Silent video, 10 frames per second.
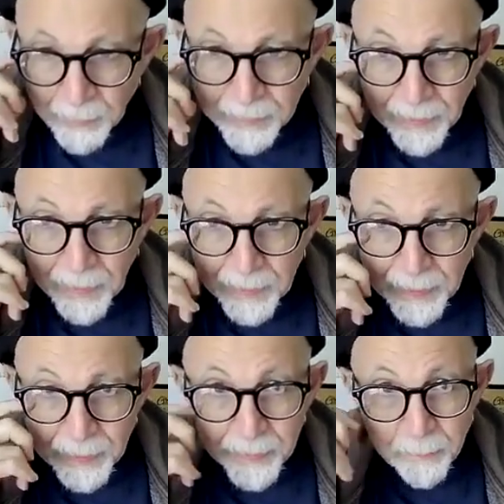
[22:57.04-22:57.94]
moment
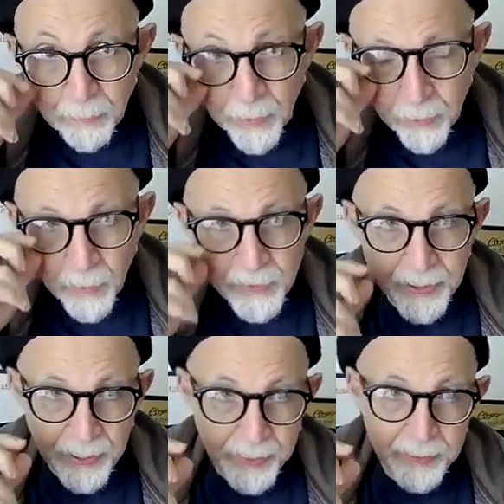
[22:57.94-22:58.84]
in the book
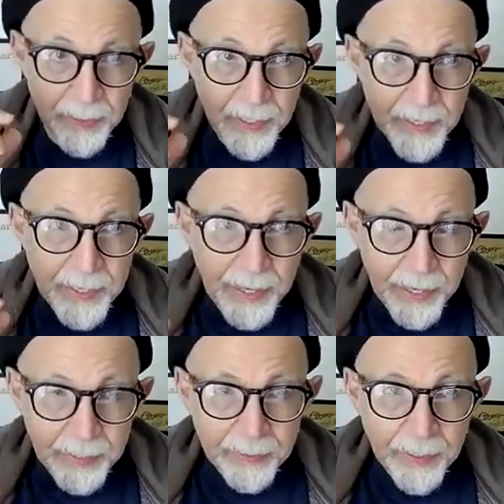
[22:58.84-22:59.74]
towards the end,
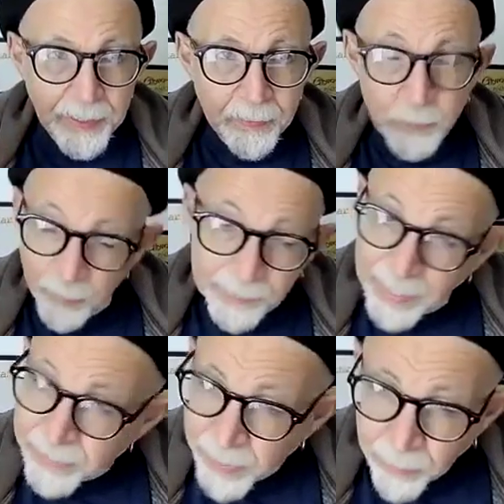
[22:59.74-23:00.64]
and it was one
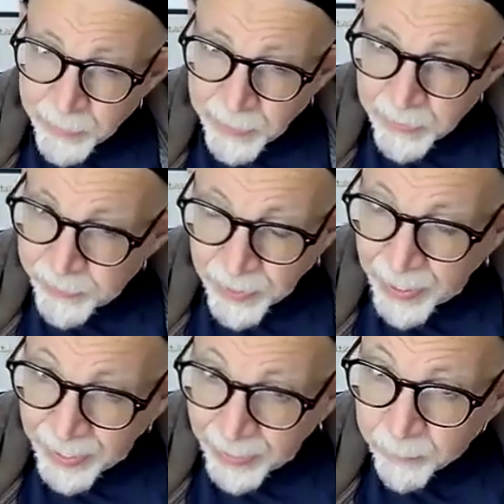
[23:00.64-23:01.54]
of the last
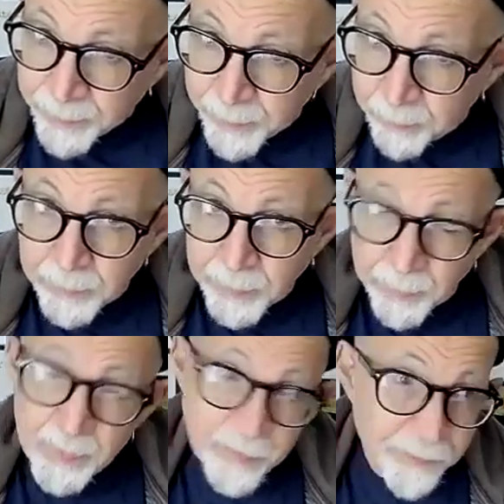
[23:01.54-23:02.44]
conversations I had with him,
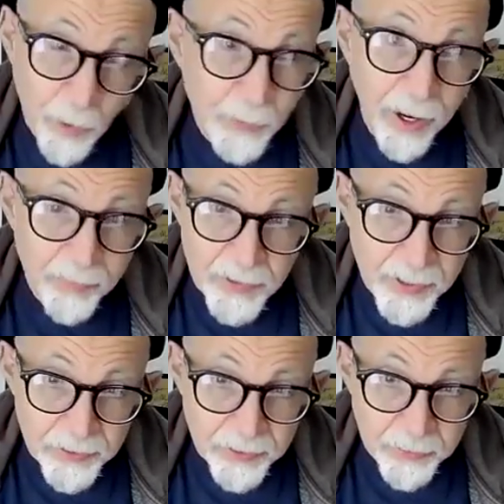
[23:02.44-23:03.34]
and it was a phone
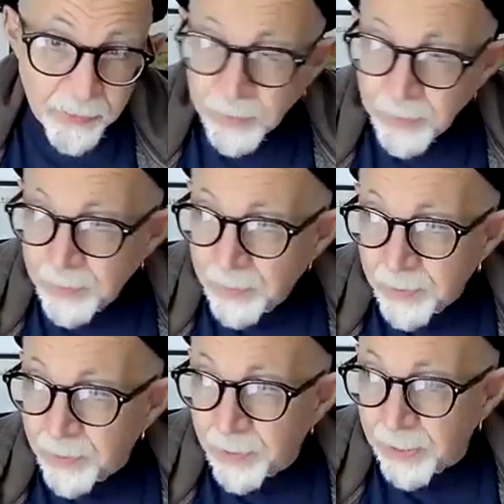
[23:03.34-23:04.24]
conversation.
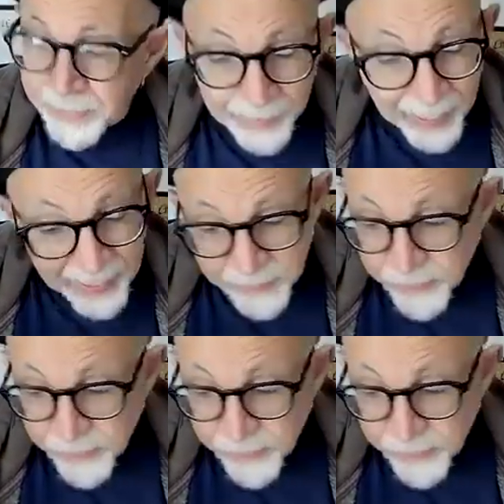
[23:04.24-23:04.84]
Again, I